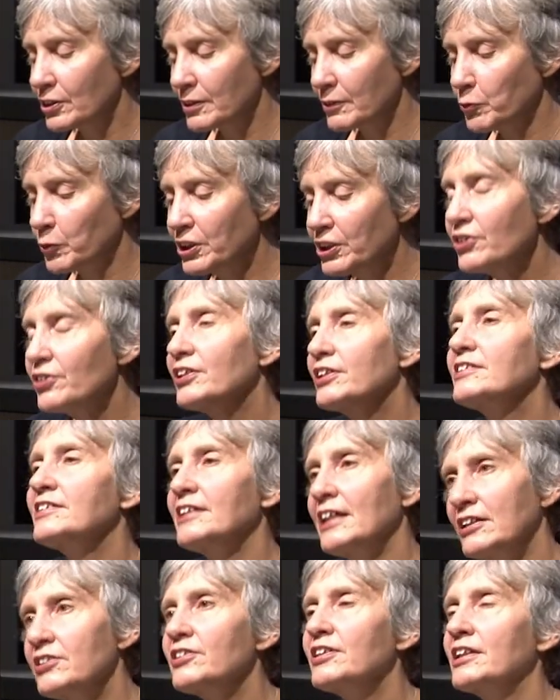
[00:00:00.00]
when you
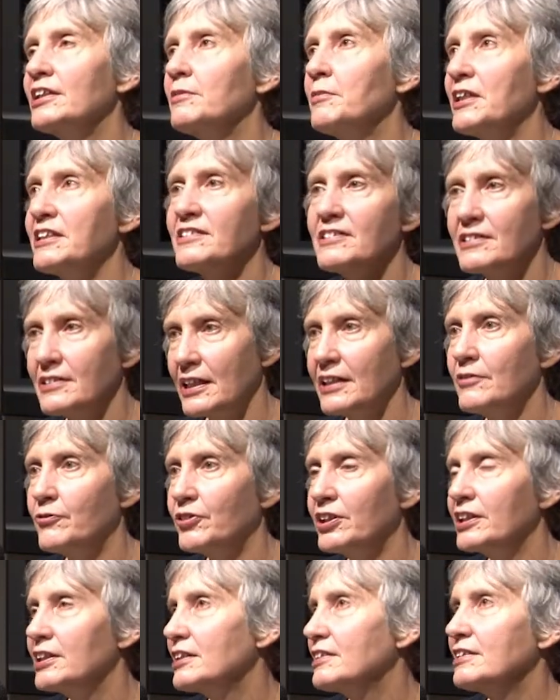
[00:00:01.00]
say you think about
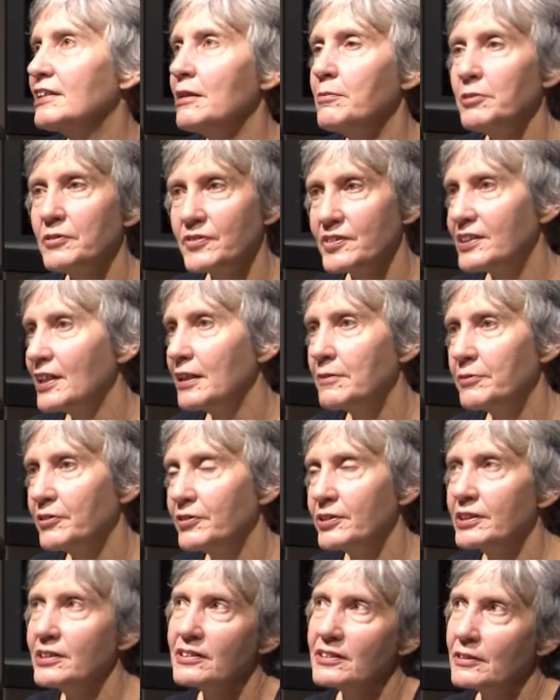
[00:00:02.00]
slavery, the example of
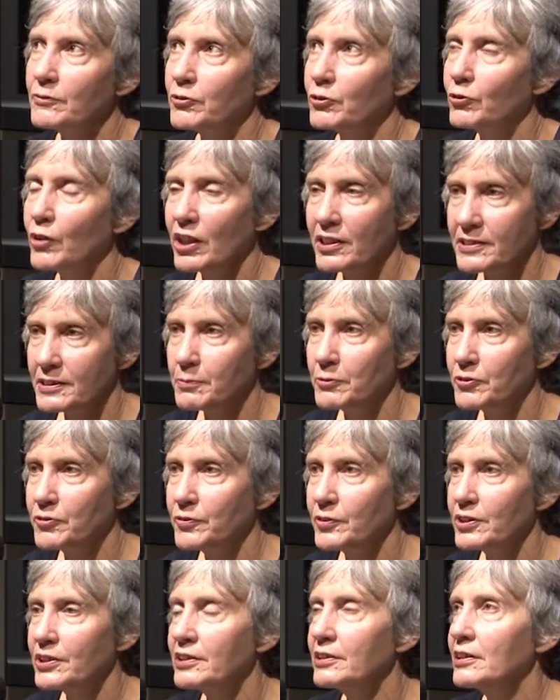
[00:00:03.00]
slavery in the civil rights
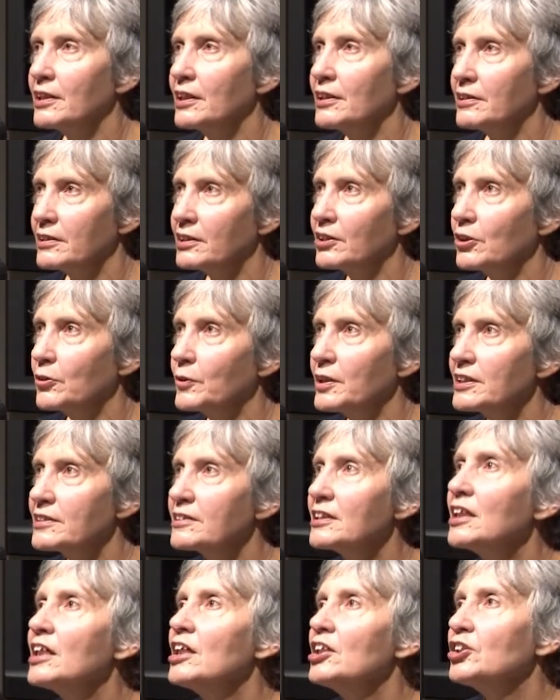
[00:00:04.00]
movement in the
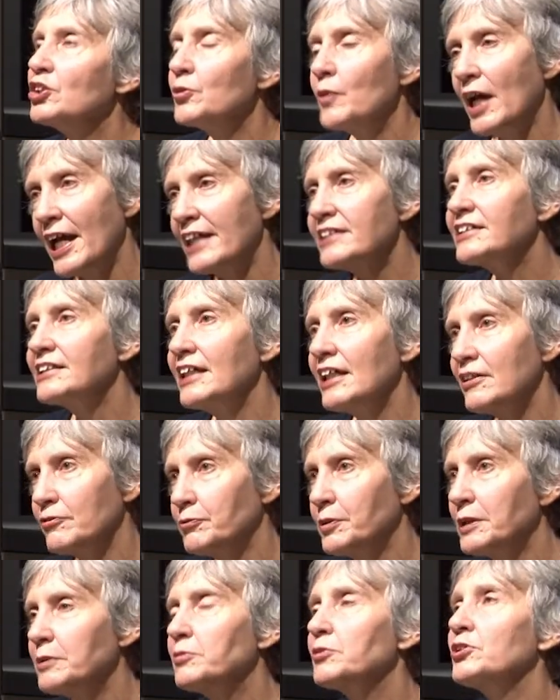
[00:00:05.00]
US, you had to
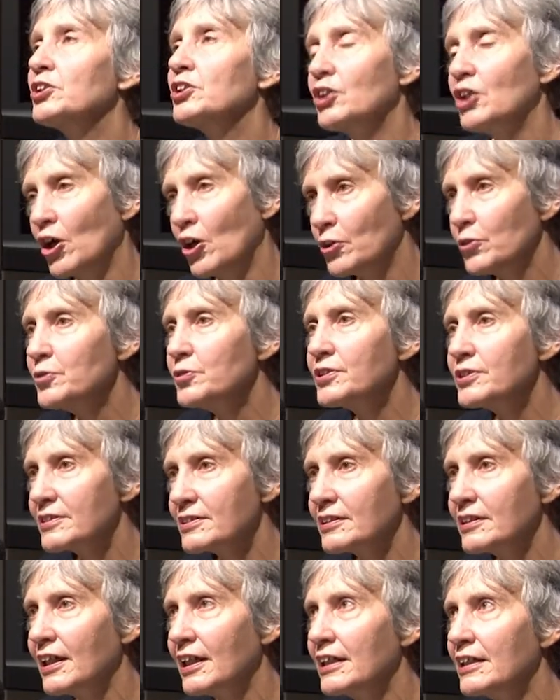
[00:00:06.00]
have people that owned
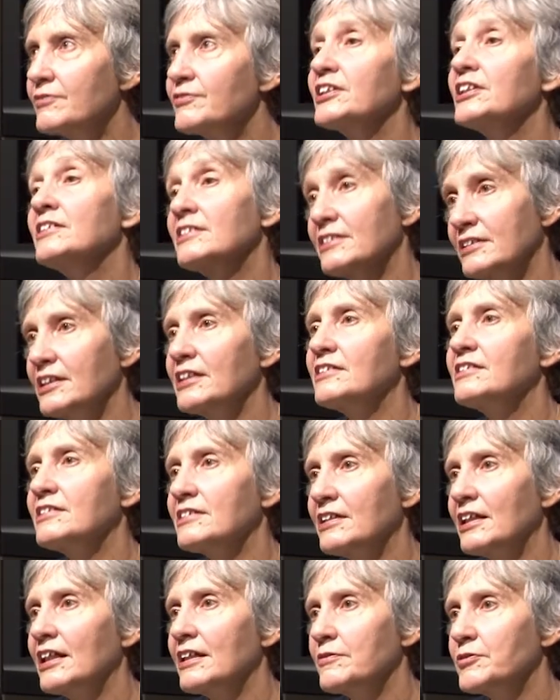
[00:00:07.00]
slaves and said
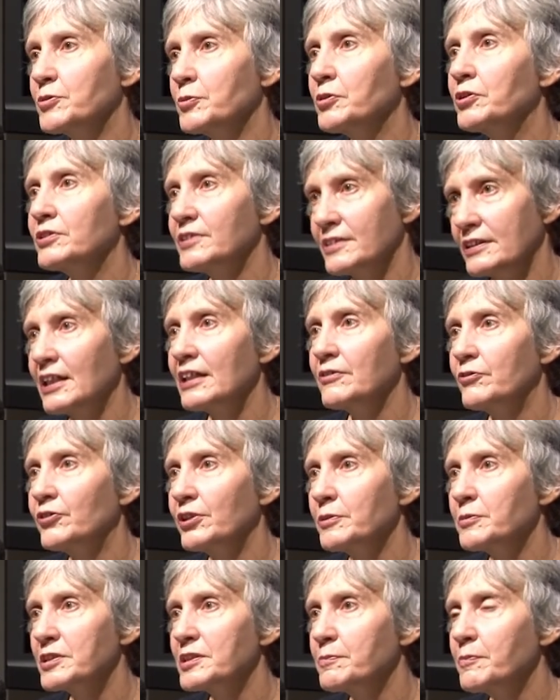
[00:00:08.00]

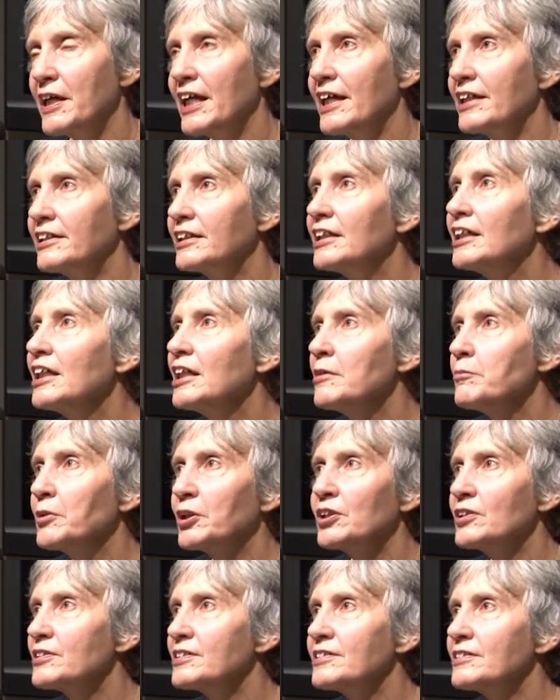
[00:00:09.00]
slavery was bad.
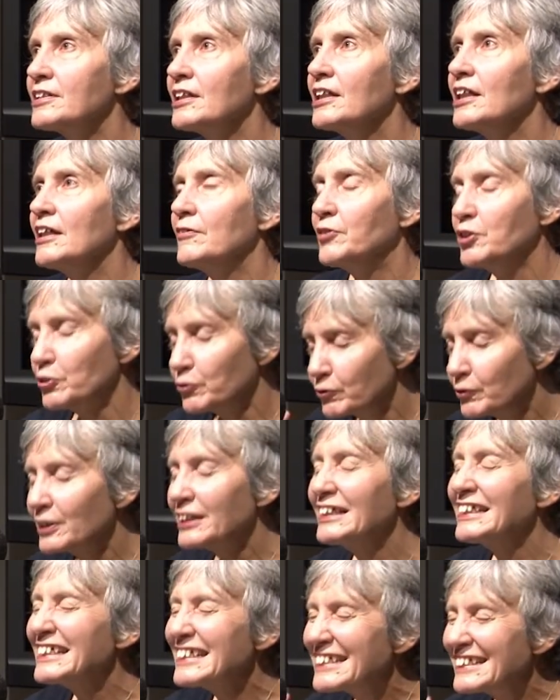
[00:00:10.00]
Because if you
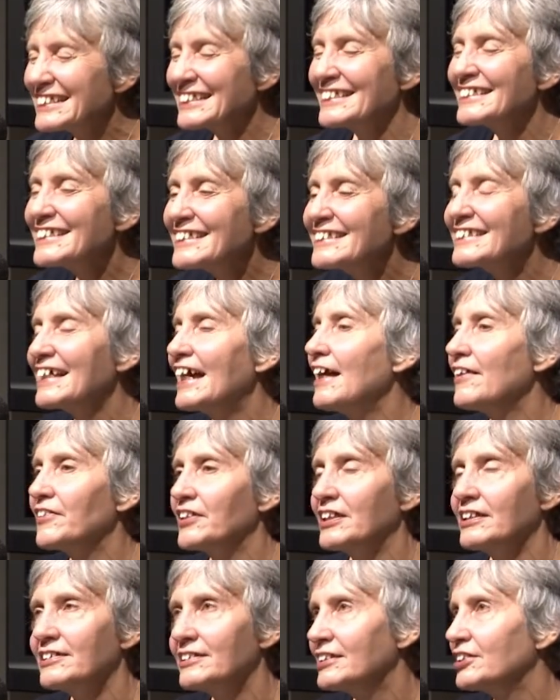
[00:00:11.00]
really tease out
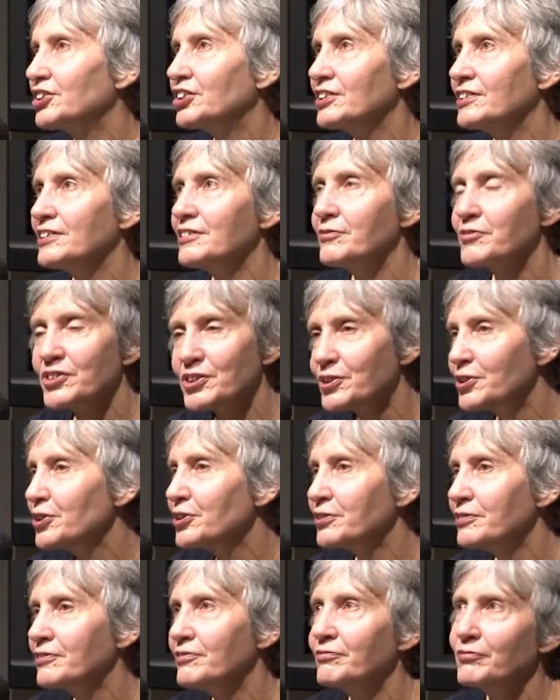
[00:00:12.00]
the conditions of
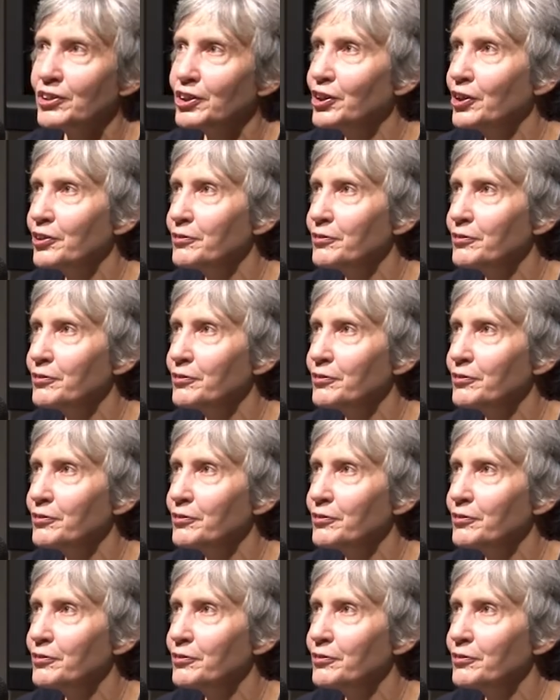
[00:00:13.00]
certain,